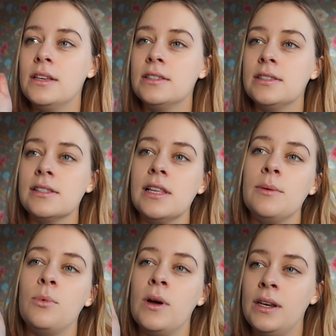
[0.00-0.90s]

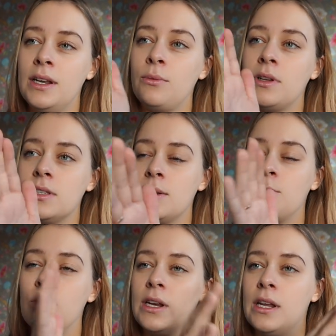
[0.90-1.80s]
slip one, knit one,
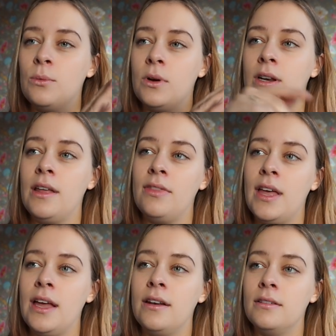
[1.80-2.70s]
slip one, knit one, and
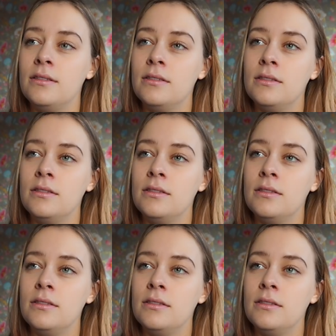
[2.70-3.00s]
then